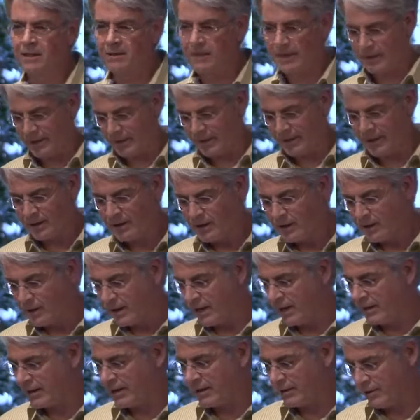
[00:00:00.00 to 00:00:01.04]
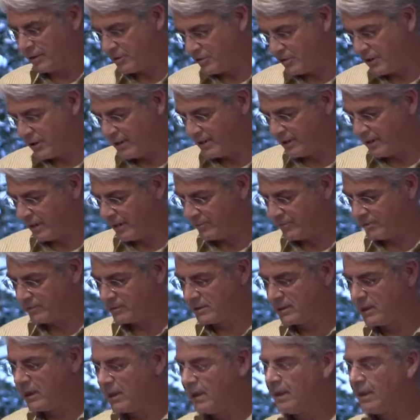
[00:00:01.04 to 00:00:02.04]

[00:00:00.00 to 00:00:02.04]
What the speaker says: they are at Eritrean levels,